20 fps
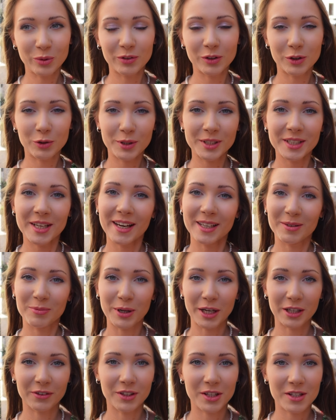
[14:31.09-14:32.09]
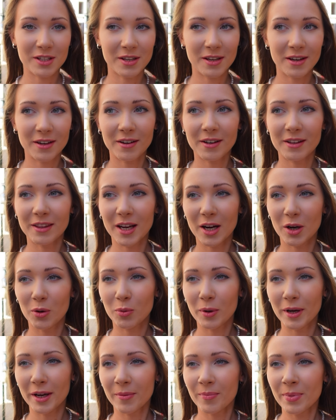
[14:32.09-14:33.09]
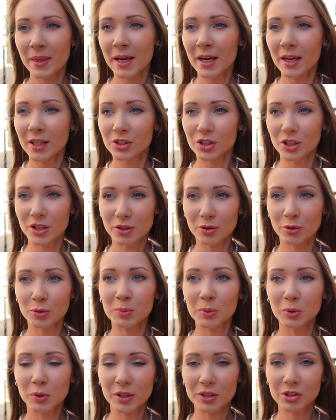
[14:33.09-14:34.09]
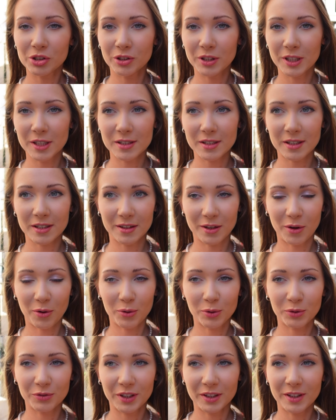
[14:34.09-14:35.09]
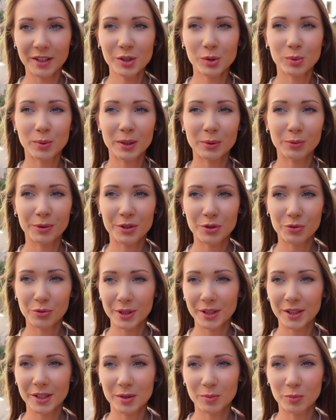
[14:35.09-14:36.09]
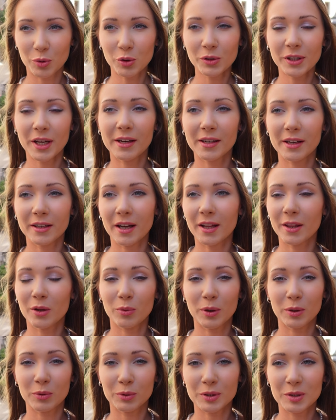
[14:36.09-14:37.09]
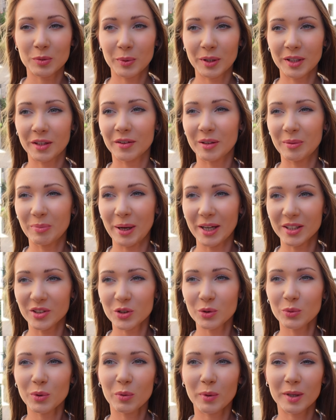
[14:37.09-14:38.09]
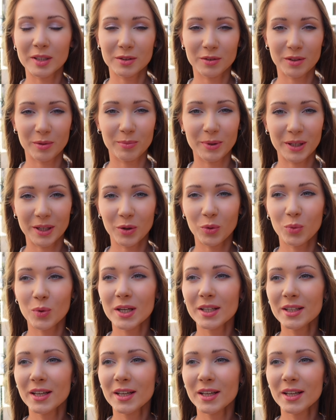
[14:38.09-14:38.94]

We've already had breakfast here. There were just two boulangeries in the whole village. One was really small and another one was bigger and better. We went to the bigger one.